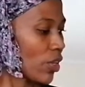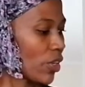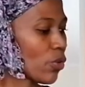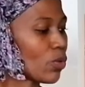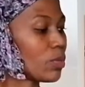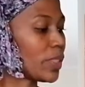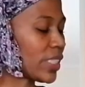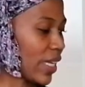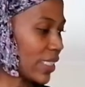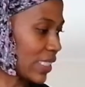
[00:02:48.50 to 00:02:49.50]
It will be
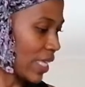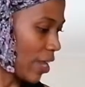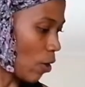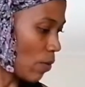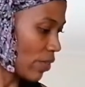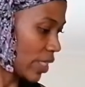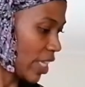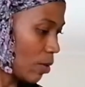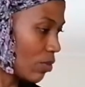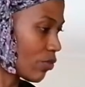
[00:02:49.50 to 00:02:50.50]
just there on the
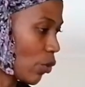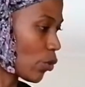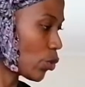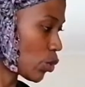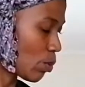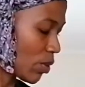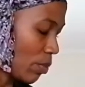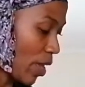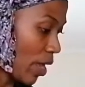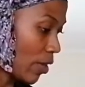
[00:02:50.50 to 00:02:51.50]
table for you to
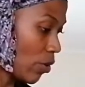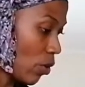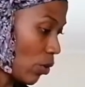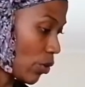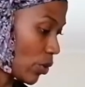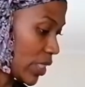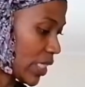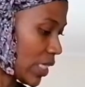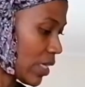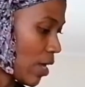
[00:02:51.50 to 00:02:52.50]
prepare your
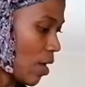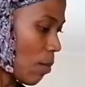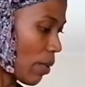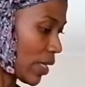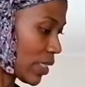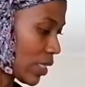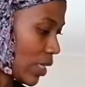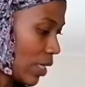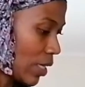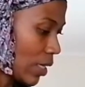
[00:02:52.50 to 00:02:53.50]
tea, but
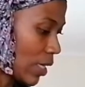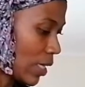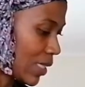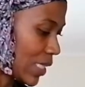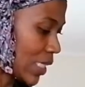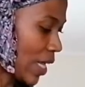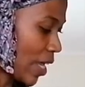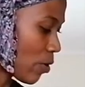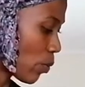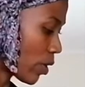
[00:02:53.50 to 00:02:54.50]
the
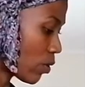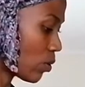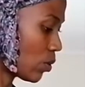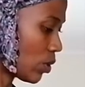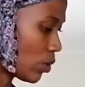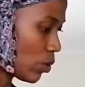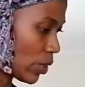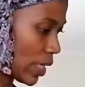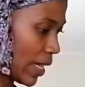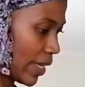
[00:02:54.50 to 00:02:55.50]
tray will
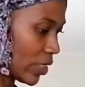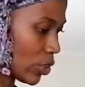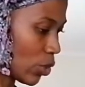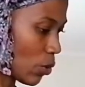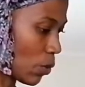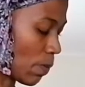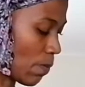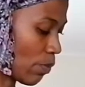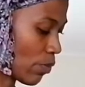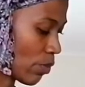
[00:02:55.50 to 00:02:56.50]
look like so.
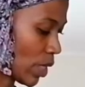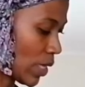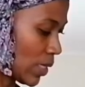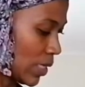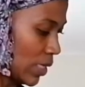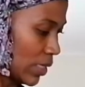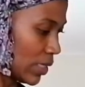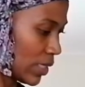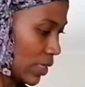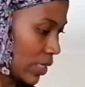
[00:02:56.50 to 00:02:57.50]

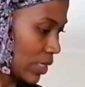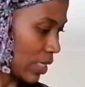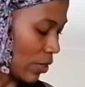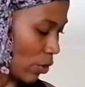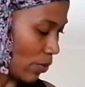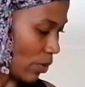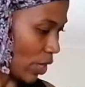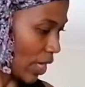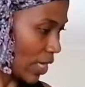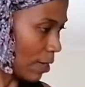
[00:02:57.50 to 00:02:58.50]
This is your
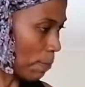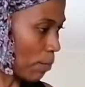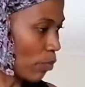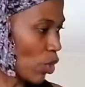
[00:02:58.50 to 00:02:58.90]
tray.